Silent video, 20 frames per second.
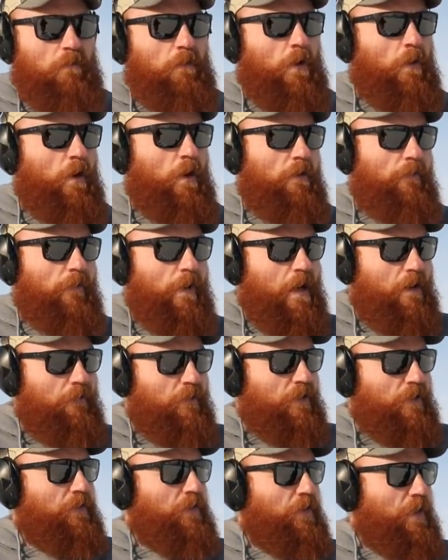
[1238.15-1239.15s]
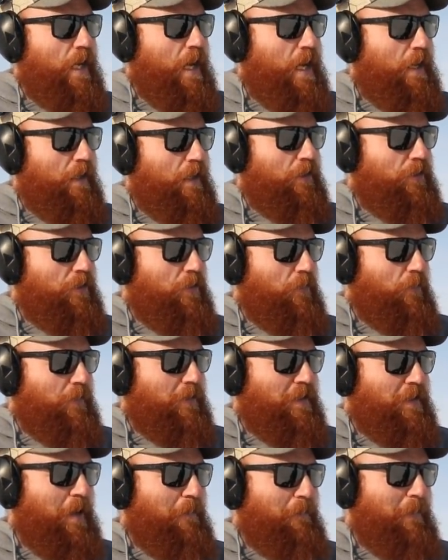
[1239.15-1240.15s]
My wife obviously had an issue
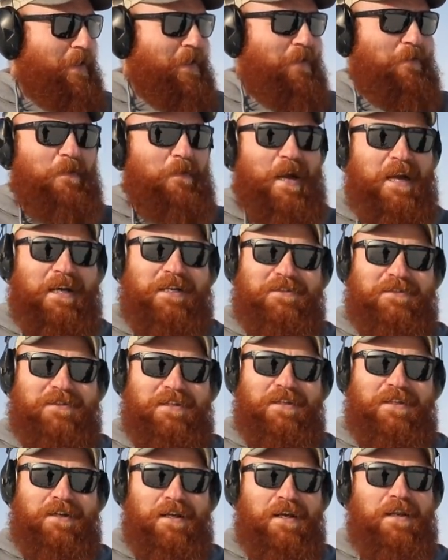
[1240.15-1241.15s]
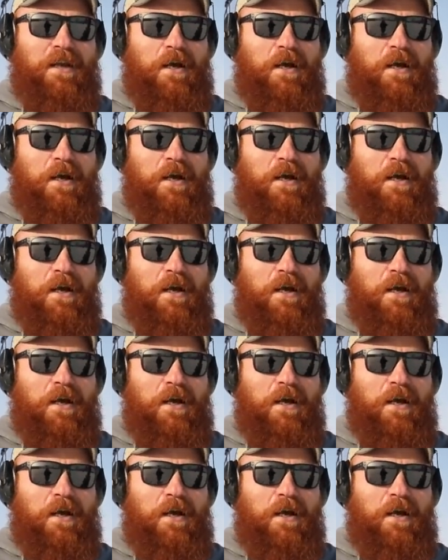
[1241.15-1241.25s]
with dumping the magazine.